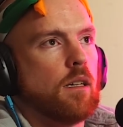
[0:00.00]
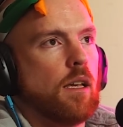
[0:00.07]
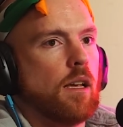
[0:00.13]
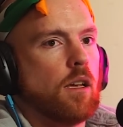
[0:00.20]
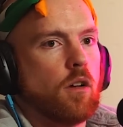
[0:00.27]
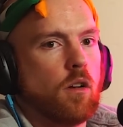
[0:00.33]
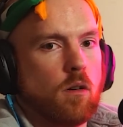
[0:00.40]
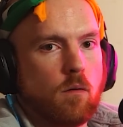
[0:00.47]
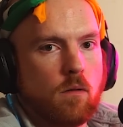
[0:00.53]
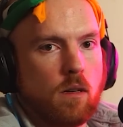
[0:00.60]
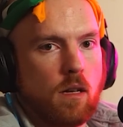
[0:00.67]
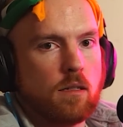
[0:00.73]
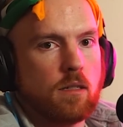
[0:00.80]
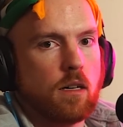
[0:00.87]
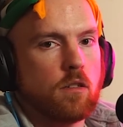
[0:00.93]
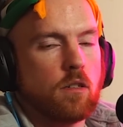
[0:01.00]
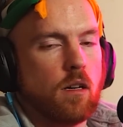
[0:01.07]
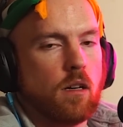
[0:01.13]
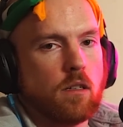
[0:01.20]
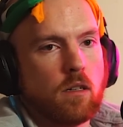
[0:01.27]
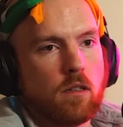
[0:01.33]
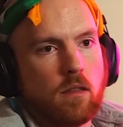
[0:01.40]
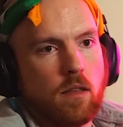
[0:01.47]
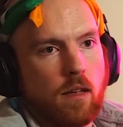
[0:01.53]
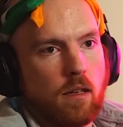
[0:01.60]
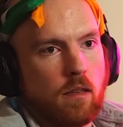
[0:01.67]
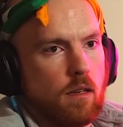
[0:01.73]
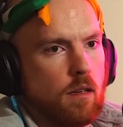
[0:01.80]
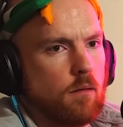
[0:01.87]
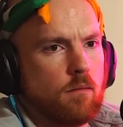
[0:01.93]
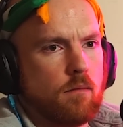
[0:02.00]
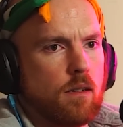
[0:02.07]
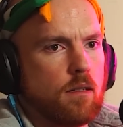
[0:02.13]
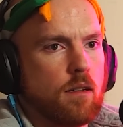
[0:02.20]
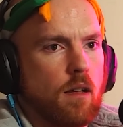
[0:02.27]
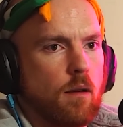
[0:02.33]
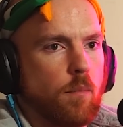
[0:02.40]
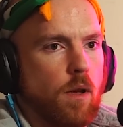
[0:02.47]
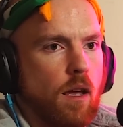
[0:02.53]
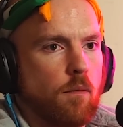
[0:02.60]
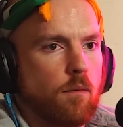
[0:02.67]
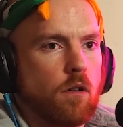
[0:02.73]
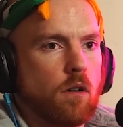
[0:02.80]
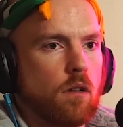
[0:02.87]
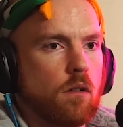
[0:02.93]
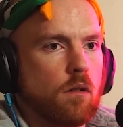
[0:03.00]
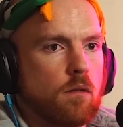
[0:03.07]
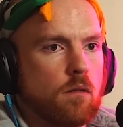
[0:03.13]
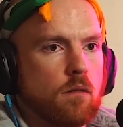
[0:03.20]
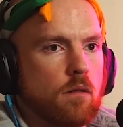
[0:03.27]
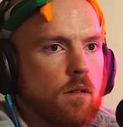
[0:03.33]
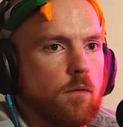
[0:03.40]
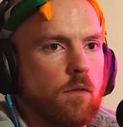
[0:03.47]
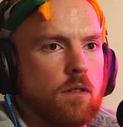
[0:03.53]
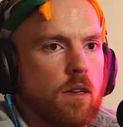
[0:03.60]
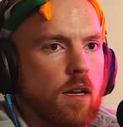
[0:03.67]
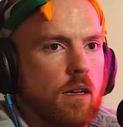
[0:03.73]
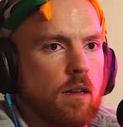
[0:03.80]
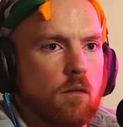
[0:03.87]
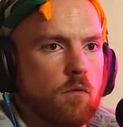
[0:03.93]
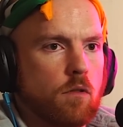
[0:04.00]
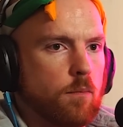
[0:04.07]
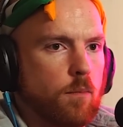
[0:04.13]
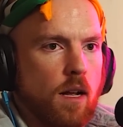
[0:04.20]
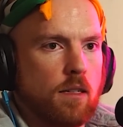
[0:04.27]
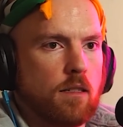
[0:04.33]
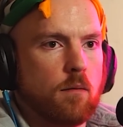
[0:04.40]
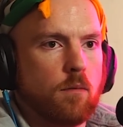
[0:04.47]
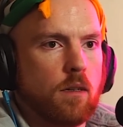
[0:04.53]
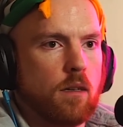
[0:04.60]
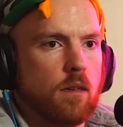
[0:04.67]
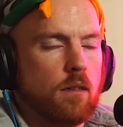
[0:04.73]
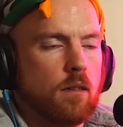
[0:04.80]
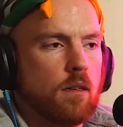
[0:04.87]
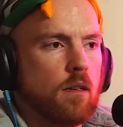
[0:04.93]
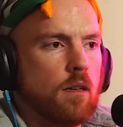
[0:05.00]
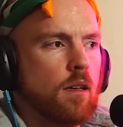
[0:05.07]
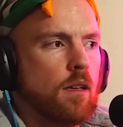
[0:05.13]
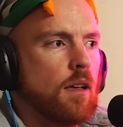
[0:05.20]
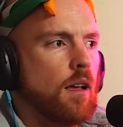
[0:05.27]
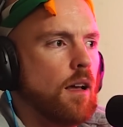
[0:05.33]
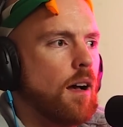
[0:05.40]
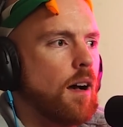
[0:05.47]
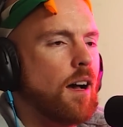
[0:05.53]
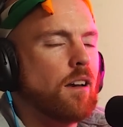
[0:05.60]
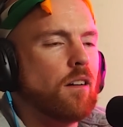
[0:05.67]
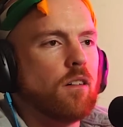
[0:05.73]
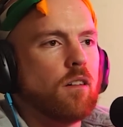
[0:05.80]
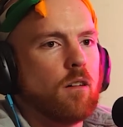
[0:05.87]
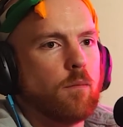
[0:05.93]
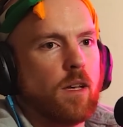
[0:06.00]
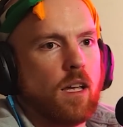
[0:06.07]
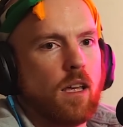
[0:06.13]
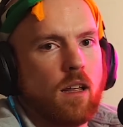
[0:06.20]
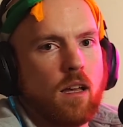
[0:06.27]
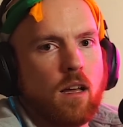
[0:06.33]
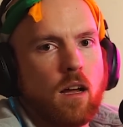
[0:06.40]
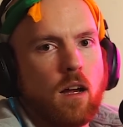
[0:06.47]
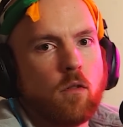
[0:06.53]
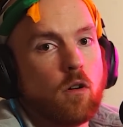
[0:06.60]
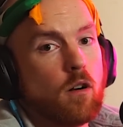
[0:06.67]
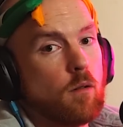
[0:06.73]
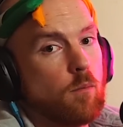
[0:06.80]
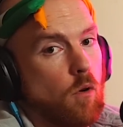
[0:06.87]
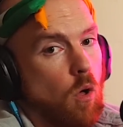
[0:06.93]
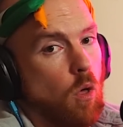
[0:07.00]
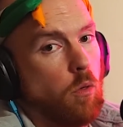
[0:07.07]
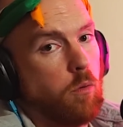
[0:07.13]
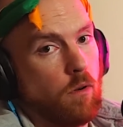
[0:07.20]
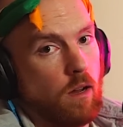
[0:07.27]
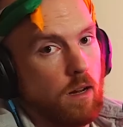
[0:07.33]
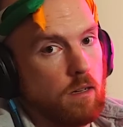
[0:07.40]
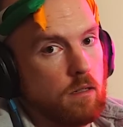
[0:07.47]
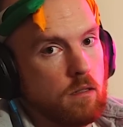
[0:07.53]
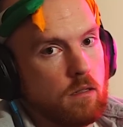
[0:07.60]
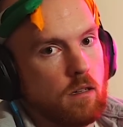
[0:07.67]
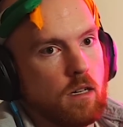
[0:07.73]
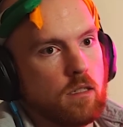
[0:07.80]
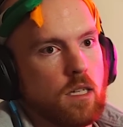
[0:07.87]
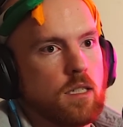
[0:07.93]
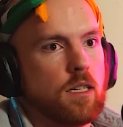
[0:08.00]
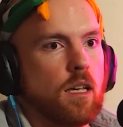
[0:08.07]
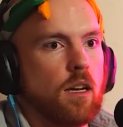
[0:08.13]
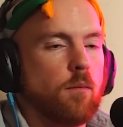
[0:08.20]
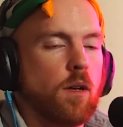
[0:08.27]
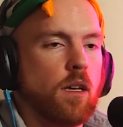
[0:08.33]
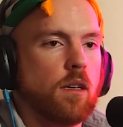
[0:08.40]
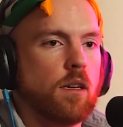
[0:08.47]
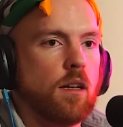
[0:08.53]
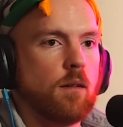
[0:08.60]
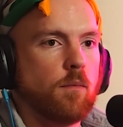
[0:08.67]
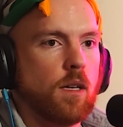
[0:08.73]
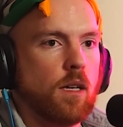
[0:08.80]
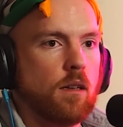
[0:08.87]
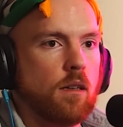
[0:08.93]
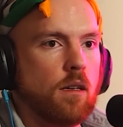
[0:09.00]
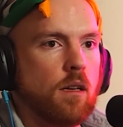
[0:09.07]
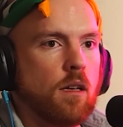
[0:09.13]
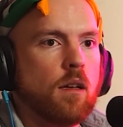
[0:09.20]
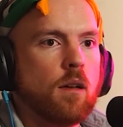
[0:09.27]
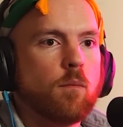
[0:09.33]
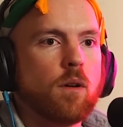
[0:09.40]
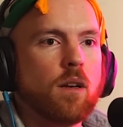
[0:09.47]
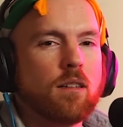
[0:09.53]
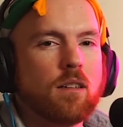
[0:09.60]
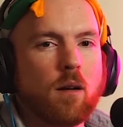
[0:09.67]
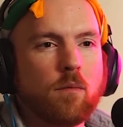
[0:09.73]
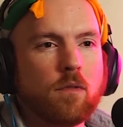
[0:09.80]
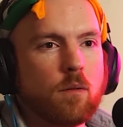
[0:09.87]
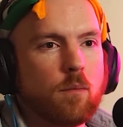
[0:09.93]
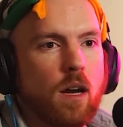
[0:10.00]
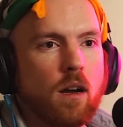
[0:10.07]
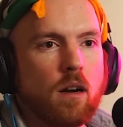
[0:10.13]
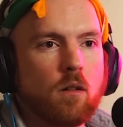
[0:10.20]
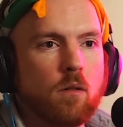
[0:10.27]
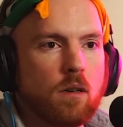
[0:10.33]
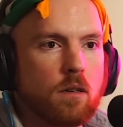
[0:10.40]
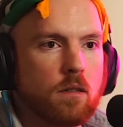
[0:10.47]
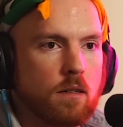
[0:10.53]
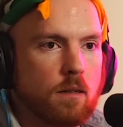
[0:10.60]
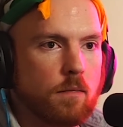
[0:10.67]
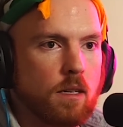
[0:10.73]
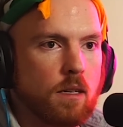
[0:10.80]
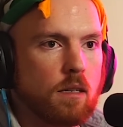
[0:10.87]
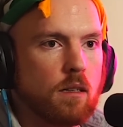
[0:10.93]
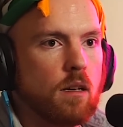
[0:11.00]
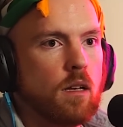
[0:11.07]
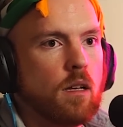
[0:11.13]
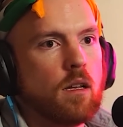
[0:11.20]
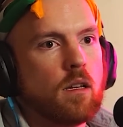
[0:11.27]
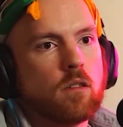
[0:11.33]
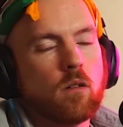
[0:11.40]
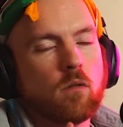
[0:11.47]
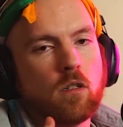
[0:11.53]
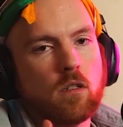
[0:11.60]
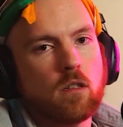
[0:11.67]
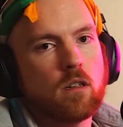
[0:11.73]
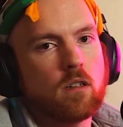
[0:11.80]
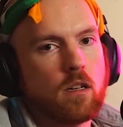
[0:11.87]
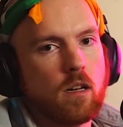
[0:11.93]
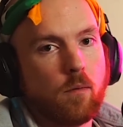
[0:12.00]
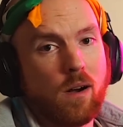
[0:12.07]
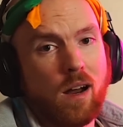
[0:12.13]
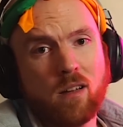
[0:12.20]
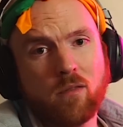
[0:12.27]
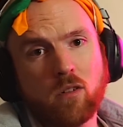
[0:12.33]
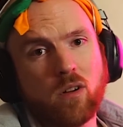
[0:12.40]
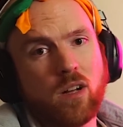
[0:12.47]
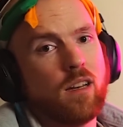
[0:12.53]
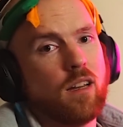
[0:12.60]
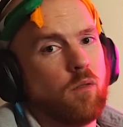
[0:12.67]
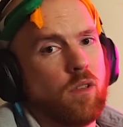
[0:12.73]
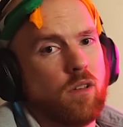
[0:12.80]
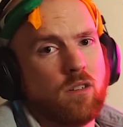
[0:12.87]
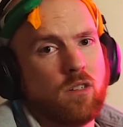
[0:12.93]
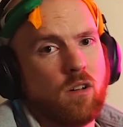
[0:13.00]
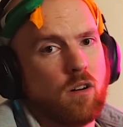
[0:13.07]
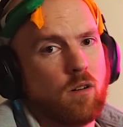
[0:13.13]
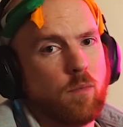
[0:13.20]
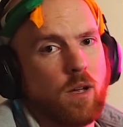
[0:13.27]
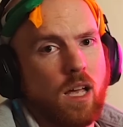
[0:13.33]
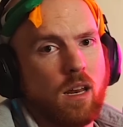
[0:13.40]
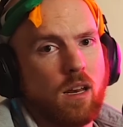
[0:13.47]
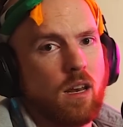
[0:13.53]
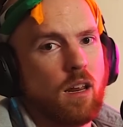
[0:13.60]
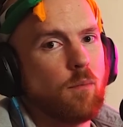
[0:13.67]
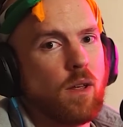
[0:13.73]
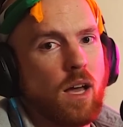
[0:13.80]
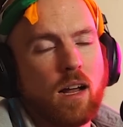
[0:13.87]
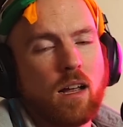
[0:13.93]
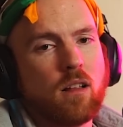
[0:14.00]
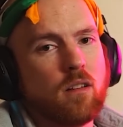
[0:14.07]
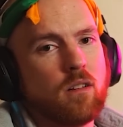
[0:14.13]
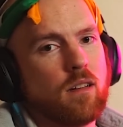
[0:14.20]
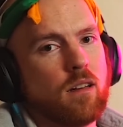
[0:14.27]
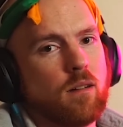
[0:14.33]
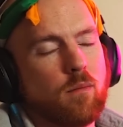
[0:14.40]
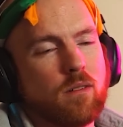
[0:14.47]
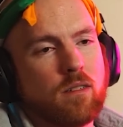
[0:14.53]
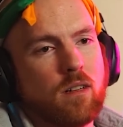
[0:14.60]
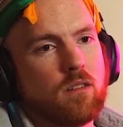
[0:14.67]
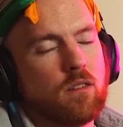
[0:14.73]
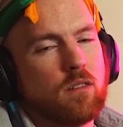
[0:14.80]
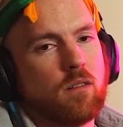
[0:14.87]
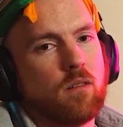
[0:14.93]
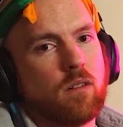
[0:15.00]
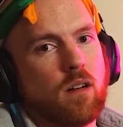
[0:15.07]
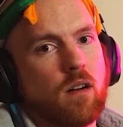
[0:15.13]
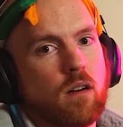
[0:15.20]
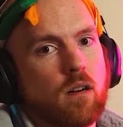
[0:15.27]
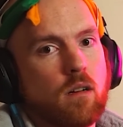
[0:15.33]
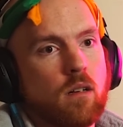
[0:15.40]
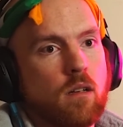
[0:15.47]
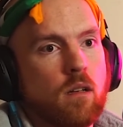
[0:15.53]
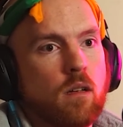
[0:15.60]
it's actually a good thing that it's not bad for you if you take it responsibly. I don't know, man. I've heard it both ways, as I said in my comment. But it comes from heroin or something. So just a disclaimer, I have no idea whether it's good or bad. And I'm not going to look it up because I just don't care.